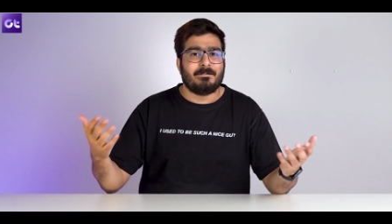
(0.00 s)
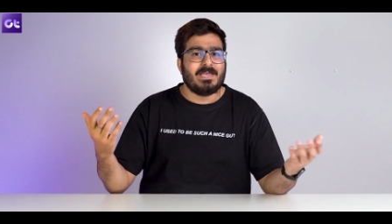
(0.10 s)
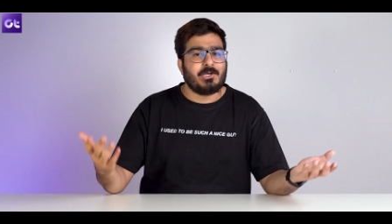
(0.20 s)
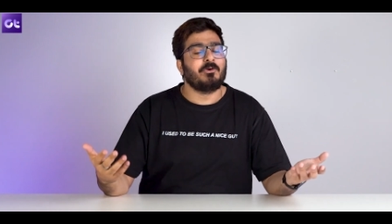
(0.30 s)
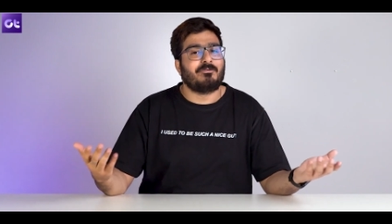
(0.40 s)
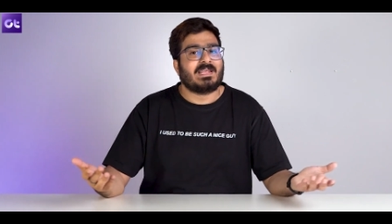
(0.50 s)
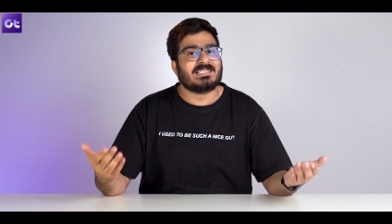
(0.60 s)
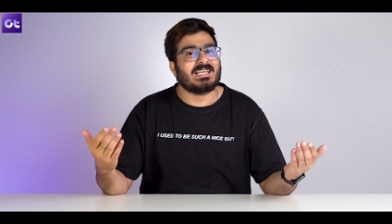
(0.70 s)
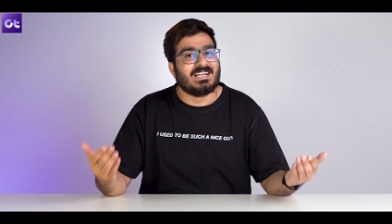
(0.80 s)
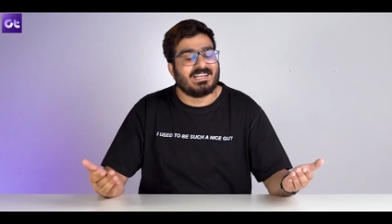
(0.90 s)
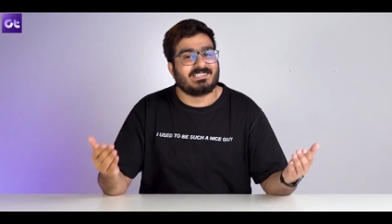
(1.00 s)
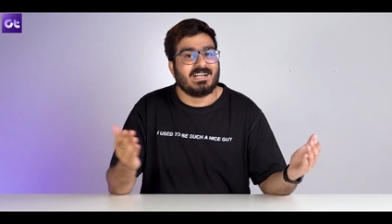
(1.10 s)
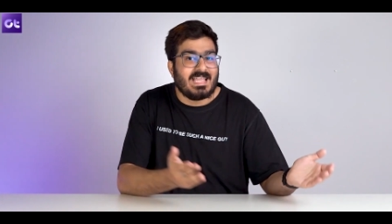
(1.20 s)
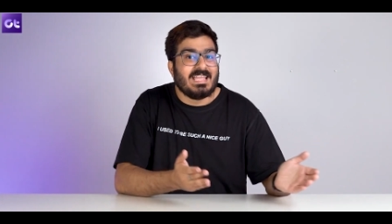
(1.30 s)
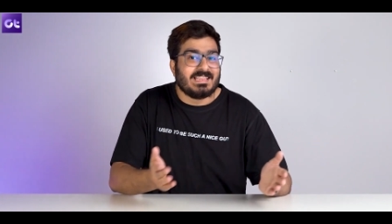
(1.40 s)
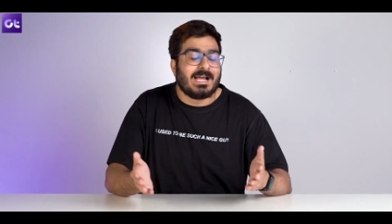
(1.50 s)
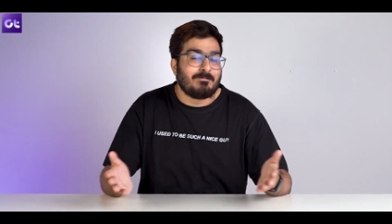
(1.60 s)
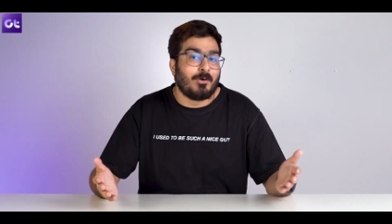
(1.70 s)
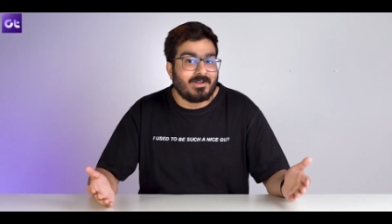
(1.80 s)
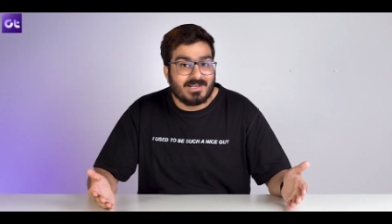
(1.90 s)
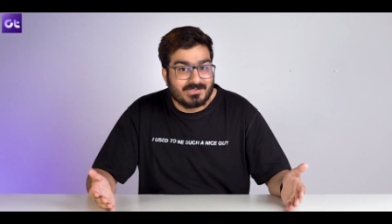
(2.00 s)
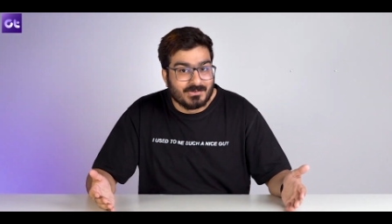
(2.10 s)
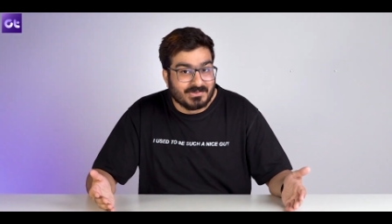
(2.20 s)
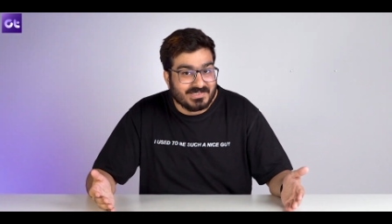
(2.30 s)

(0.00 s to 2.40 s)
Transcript: make your friends interested in that podcast too.